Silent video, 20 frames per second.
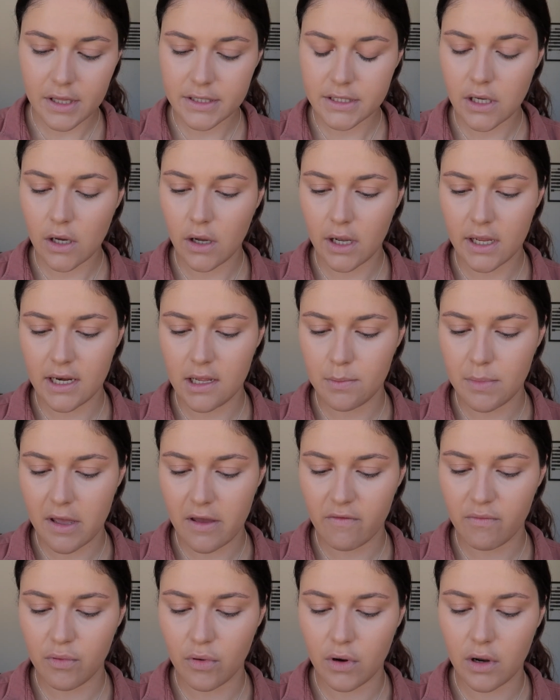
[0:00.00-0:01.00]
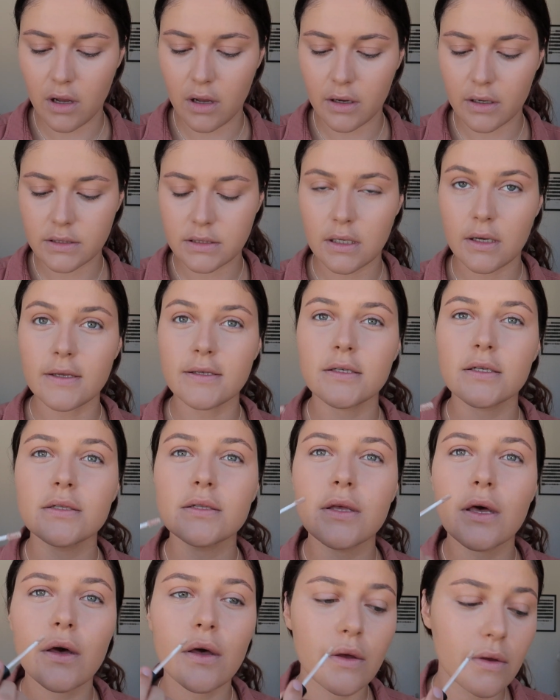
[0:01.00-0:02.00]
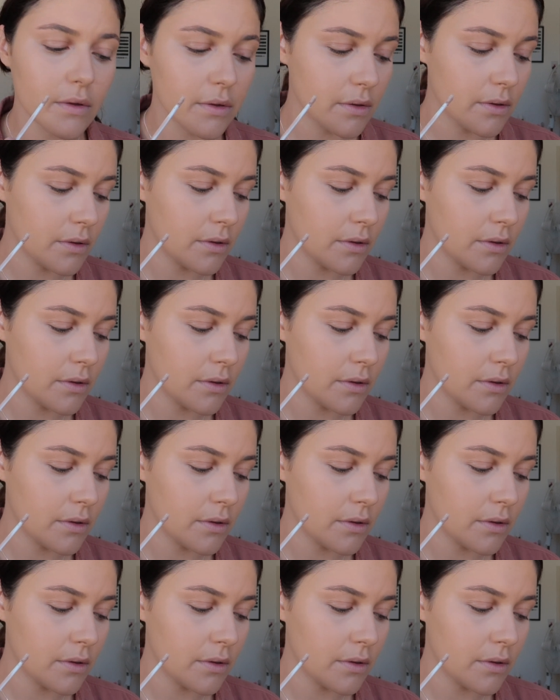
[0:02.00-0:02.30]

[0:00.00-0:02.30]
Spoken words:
a tiny bit of product, I just go